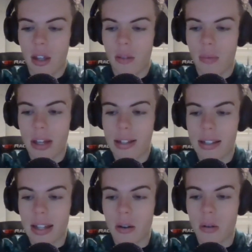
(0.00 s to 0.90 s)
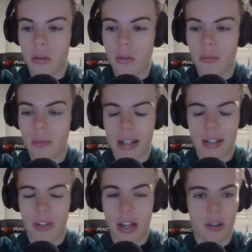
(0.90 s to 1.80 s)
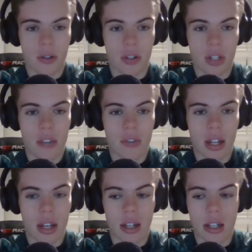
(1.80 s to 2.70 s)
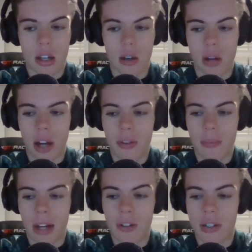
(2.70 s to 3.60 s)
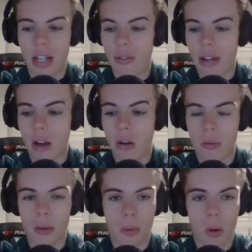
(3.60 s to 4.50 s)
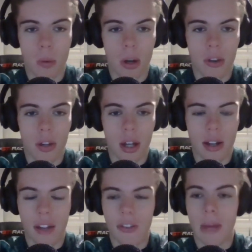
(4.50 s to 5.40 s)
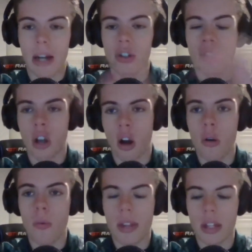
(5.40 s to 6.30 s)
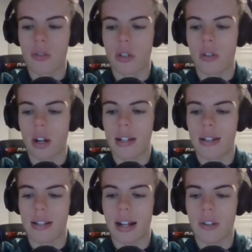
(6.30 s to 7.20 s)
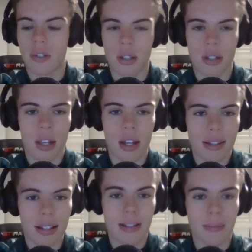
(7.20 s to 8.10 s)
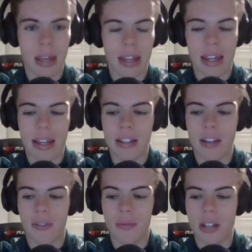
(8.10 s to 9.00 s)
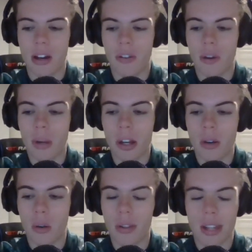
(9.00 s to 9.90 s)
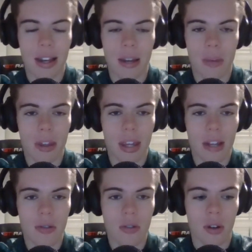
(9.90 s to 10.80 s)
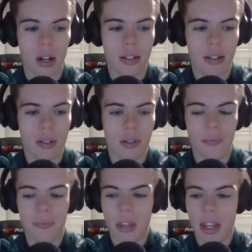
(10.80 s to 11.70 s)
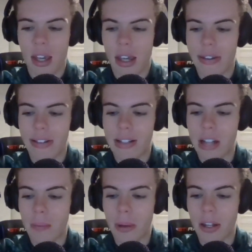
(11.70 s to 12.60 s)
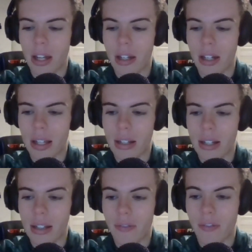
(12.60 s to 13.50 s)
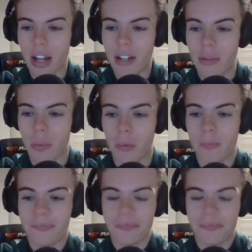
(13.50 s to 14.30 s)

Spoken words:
we are still massively underachieving. And other managers, Iriola with Bournemouth, and other managers cope with injury crisis. Anges doesn't make it easier for himself, and we're not dealing with the injury crisis. He's stubborn and he is inflexible.